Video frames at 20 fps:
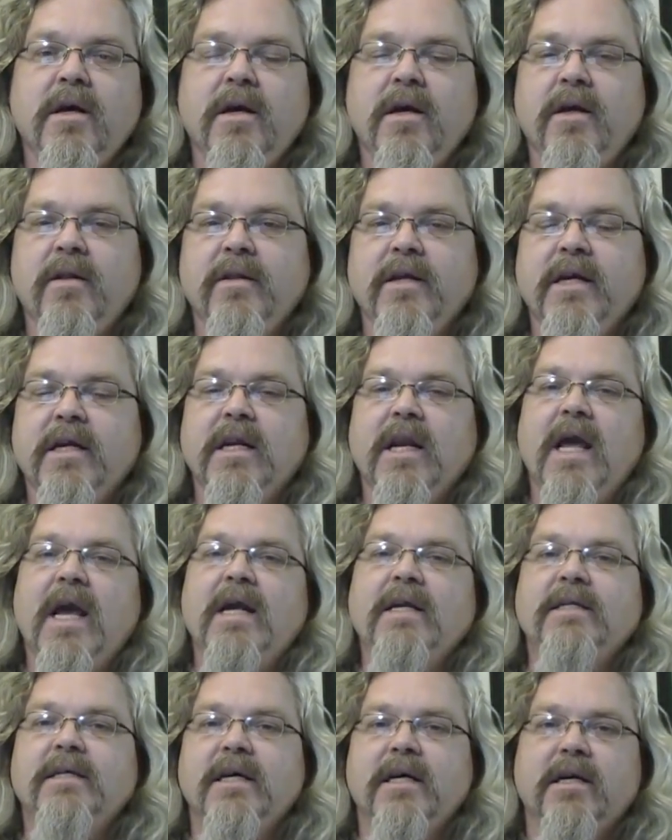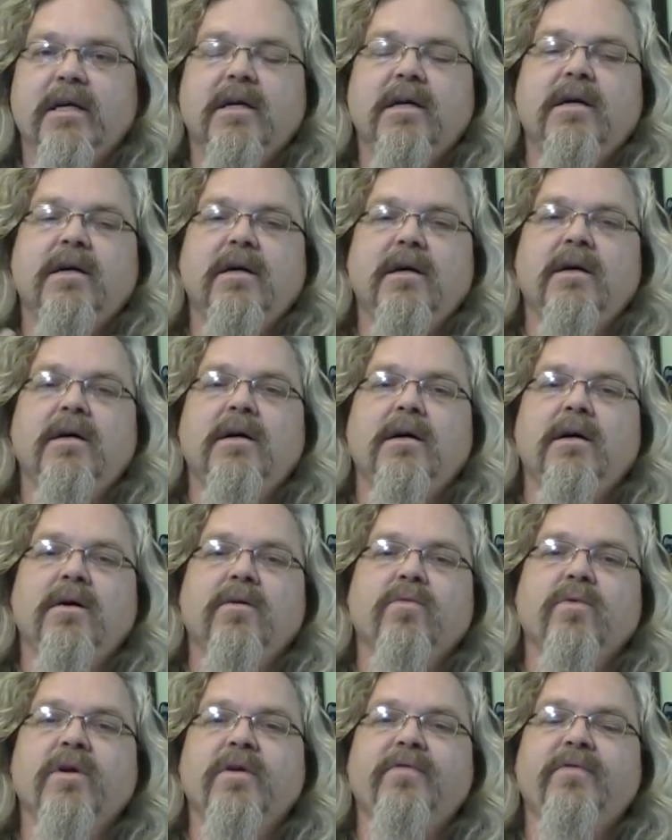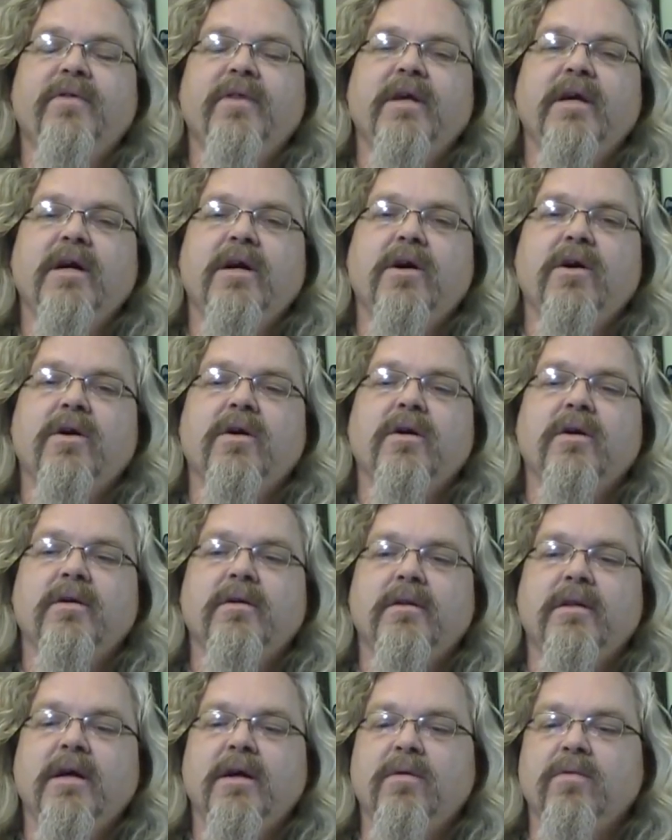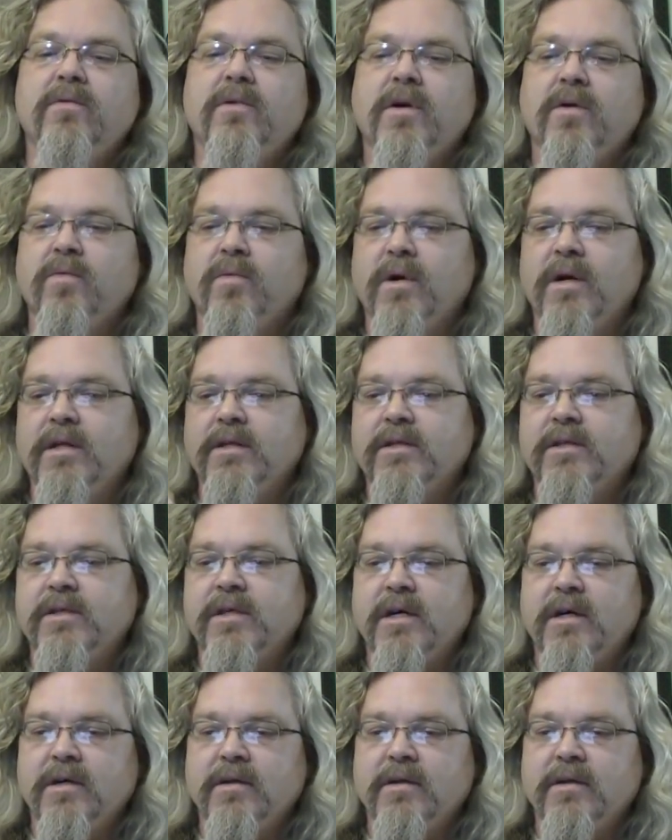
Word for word: in the Atlantic uh, rift there that, that runs